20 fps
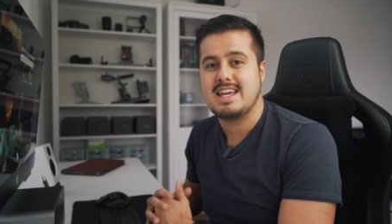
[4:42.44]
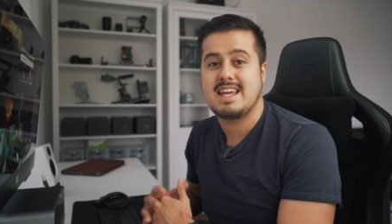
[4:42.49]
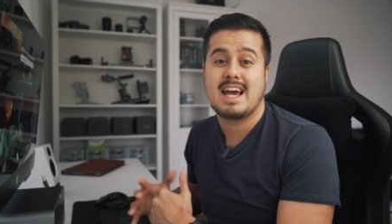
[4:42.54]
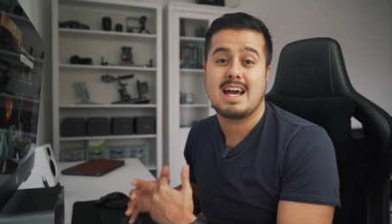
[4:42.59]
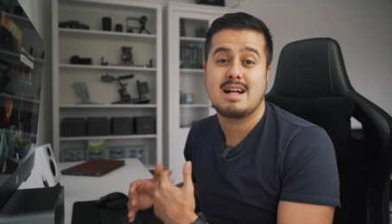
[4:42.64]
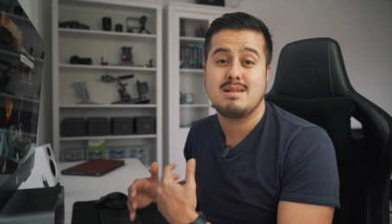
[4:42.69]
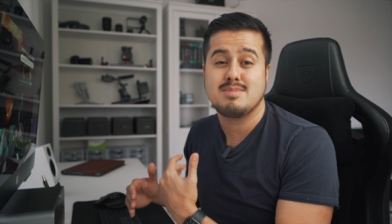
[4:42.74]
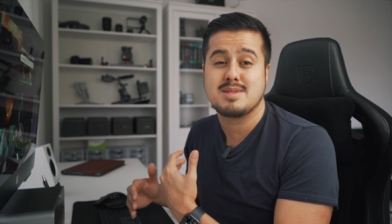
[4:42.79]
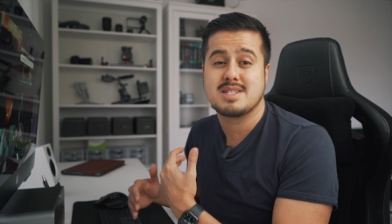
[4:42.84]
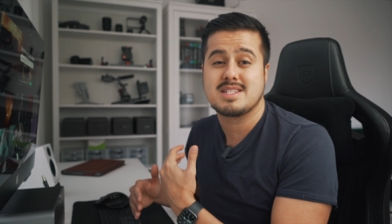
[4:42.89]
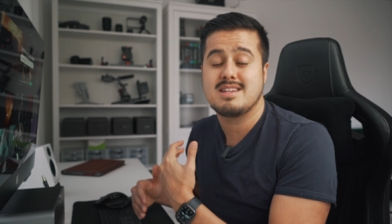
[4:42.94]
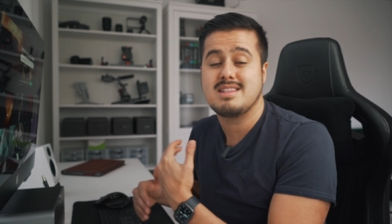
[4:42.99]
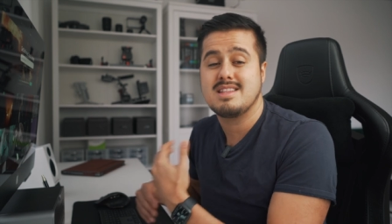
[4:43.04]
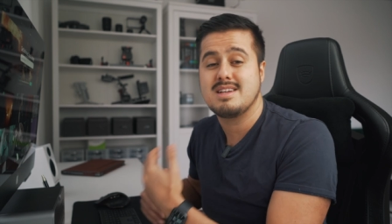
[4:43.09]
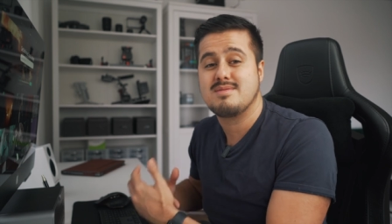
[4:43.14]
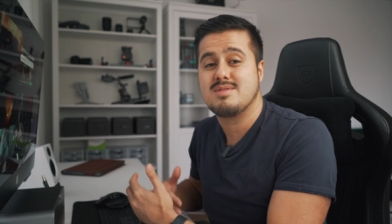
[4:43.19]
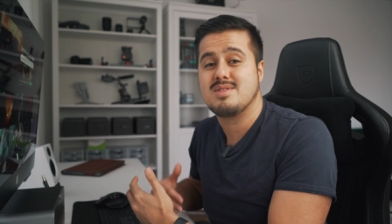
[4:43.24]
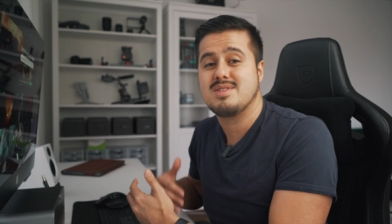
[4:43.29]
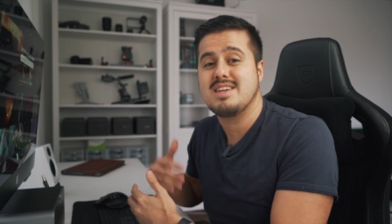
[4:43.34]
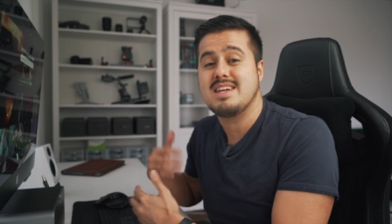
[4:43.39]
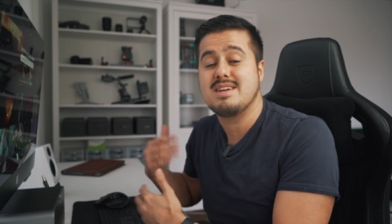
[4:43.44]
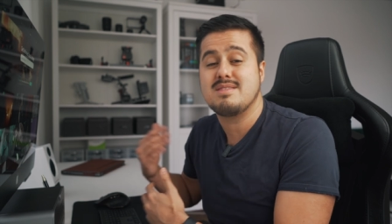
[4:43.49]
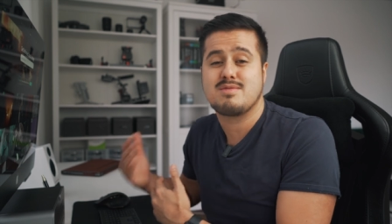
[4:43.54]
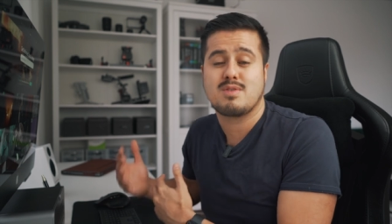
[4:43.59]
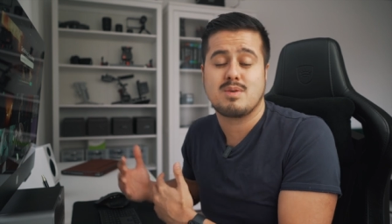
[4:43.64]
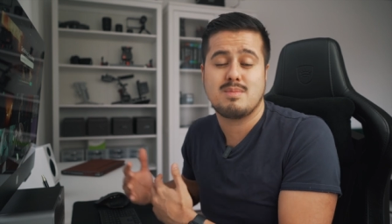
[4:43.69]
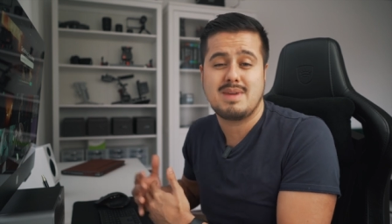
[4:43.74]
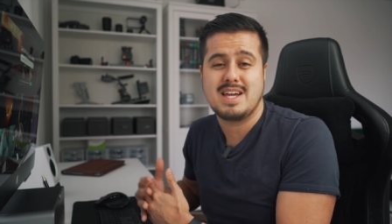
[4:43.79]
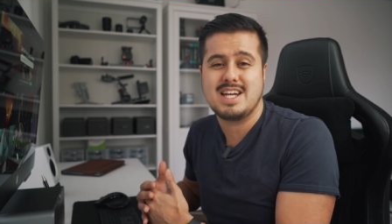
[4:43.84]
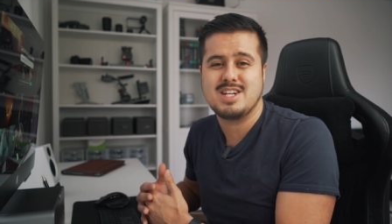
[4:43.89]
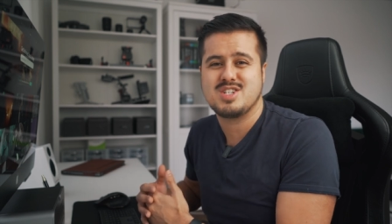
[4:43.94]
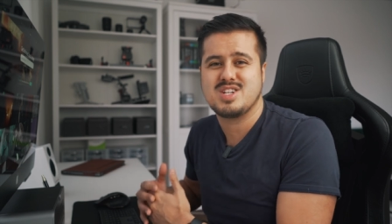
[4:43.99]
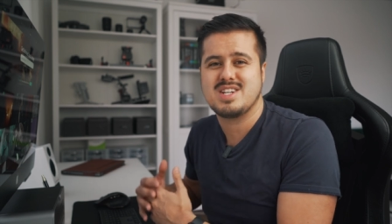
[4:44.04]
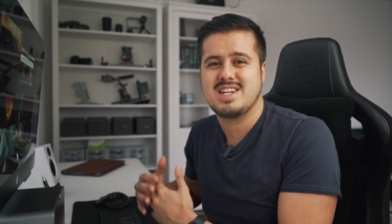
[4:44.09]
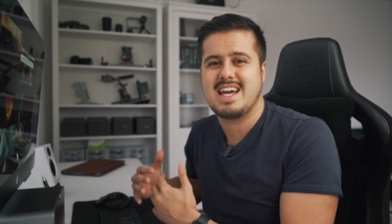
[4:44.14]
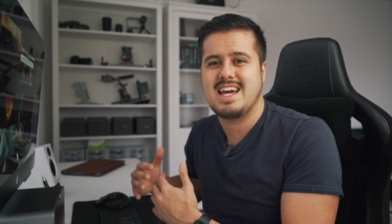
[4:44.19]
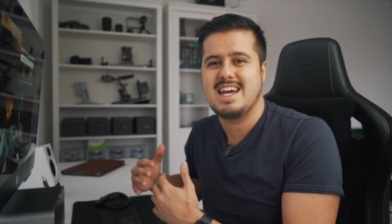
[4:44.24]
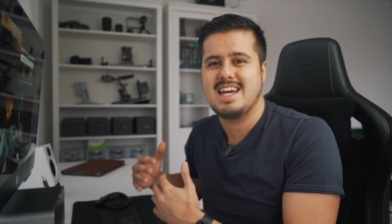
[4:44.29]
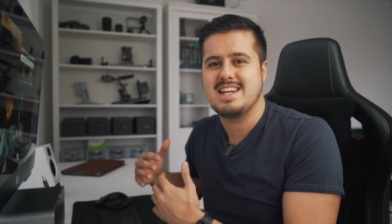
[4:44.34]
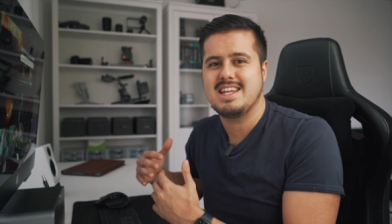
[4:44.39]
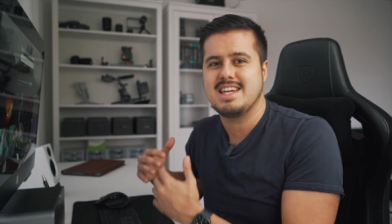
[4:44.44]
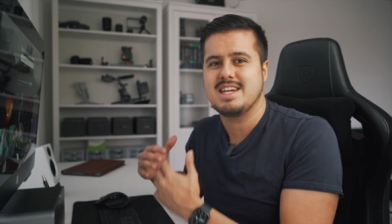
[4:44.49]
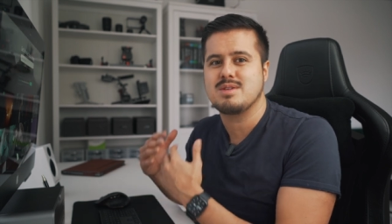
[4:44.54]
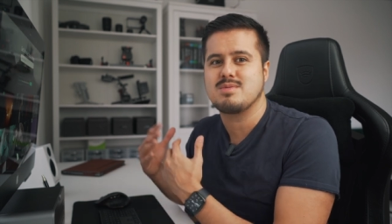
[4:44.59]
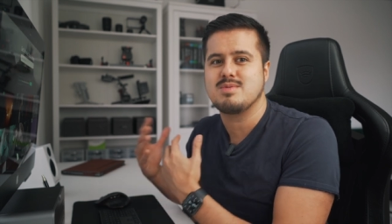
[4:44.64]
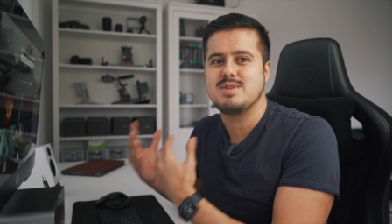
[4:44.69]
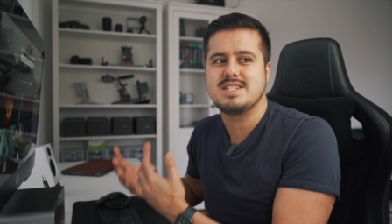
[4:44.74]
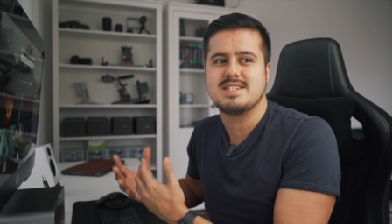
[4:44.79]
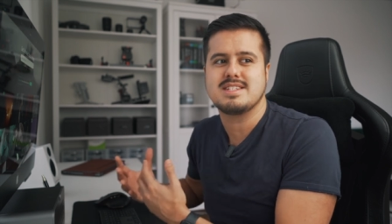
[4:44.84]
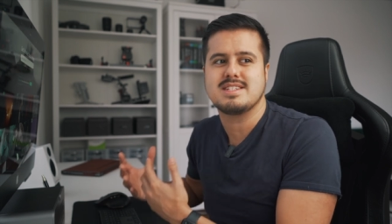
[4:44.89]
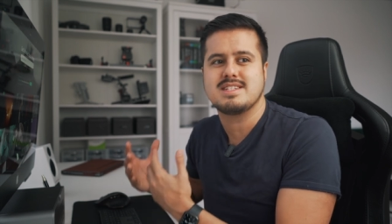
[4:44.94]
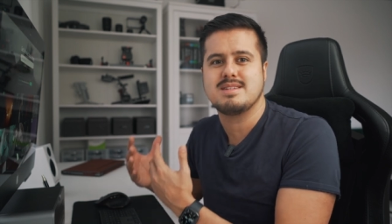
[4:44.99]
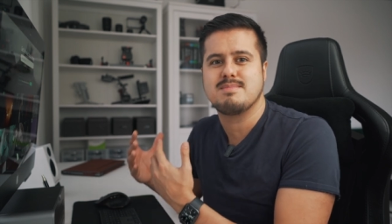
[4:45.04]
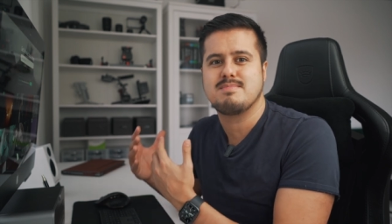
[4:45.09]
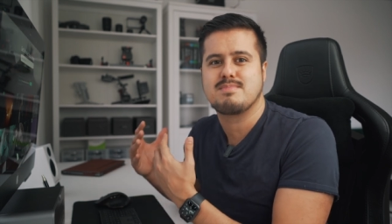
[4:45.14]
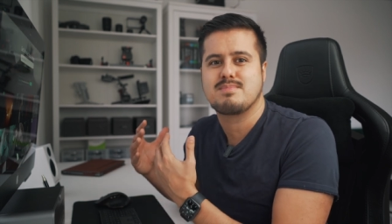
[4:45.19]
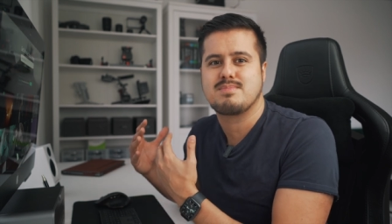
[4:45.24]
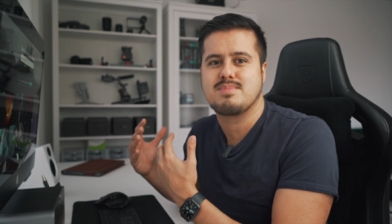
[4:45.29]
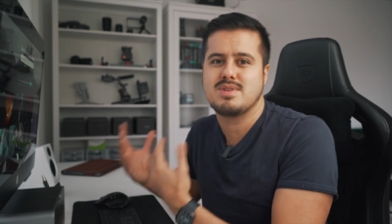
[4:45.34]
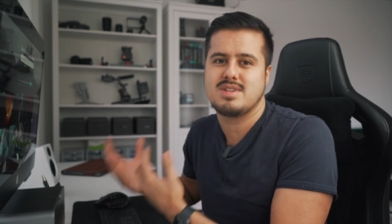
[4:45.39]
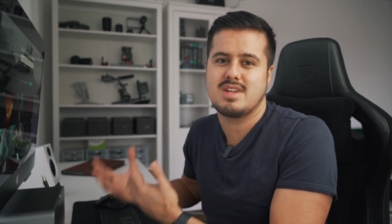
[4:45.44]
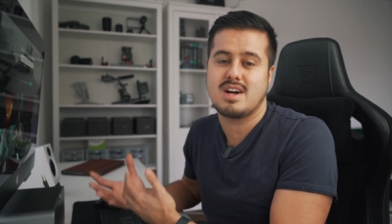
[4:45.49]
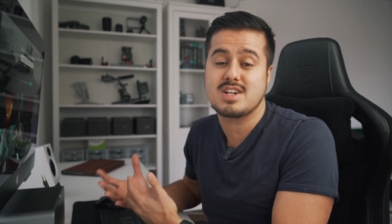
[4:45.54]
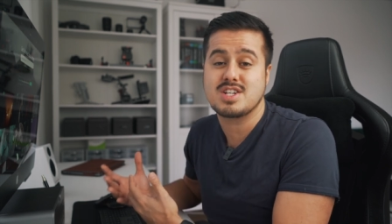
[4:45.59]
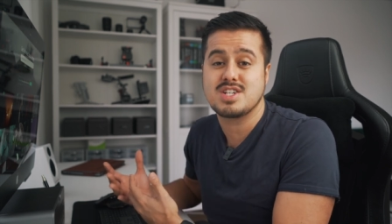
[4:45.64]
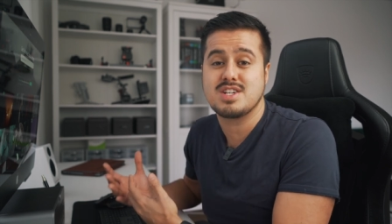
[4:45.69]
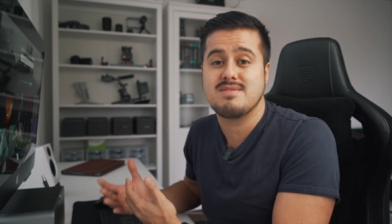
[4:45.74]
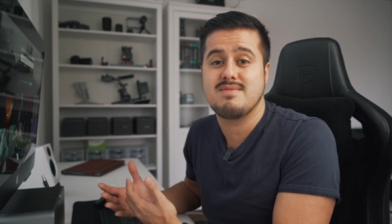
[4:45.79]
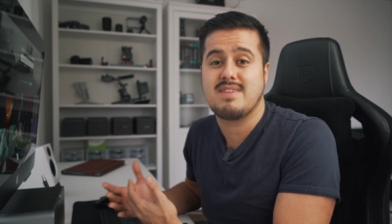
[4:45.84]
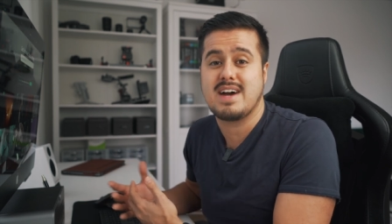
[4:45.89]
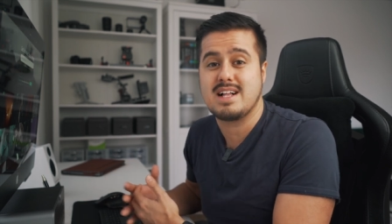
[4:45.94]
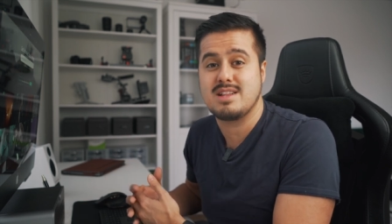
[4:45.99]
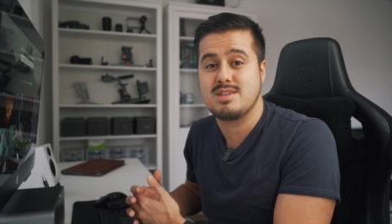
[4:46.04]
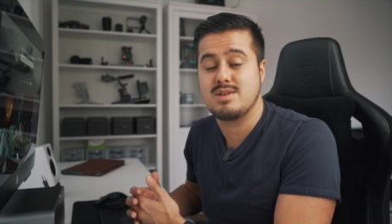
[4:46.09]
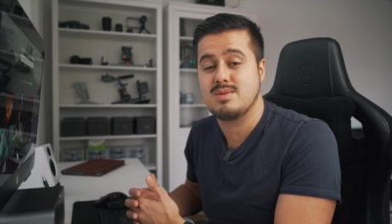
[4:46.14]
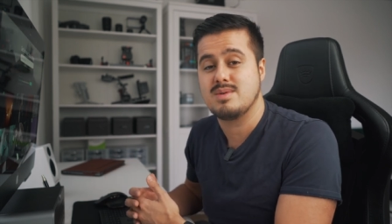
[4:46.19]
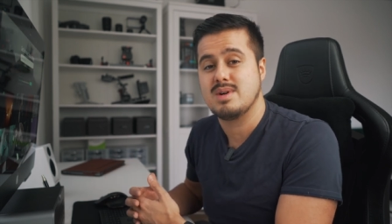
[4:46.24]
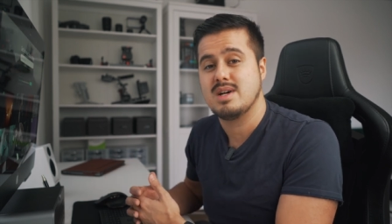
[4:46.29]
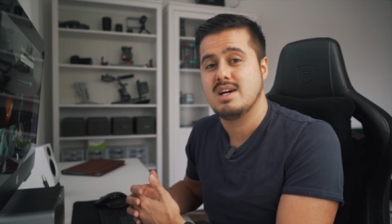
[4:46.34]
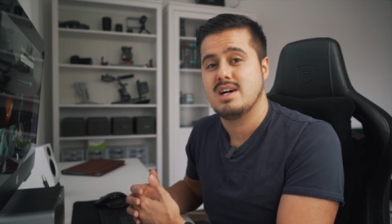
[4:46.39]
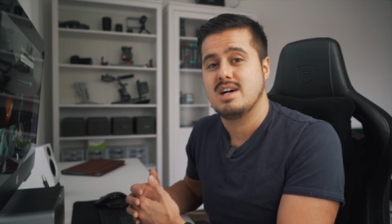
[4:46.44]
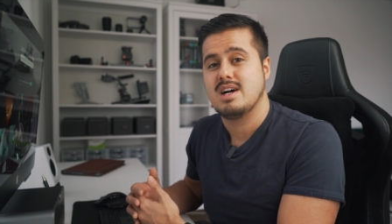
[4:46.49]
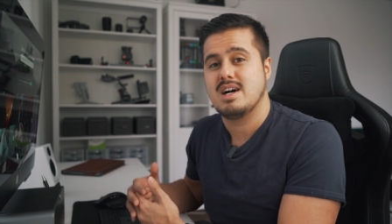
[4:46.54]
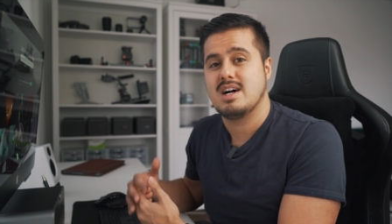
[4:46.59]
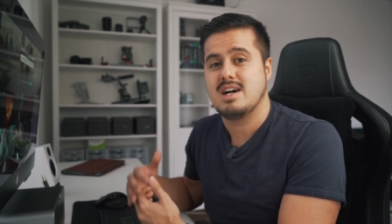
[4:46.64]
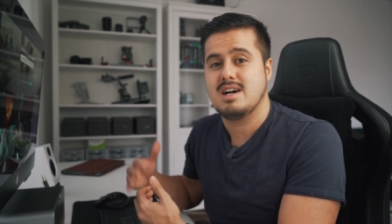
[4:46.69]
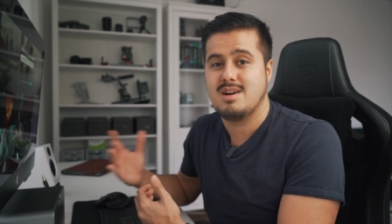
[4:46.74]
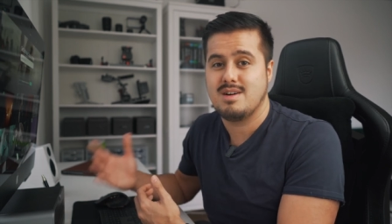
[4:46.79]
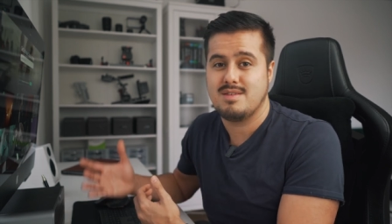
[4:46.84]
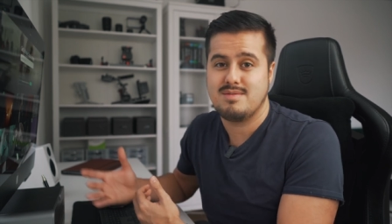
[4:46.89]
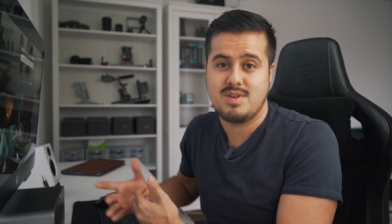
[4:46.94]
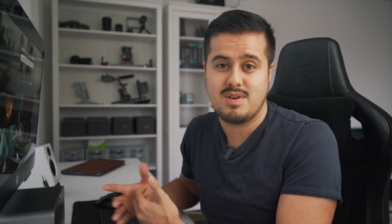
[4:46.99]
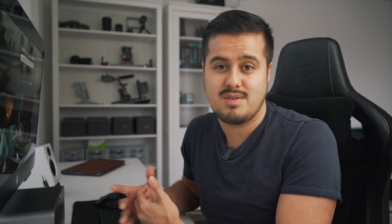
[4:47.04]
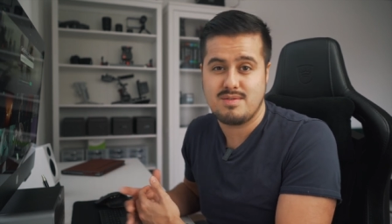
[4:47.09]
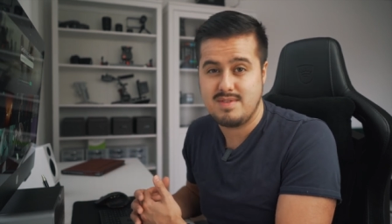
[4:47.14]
It helps deliver the information and increases the production value of your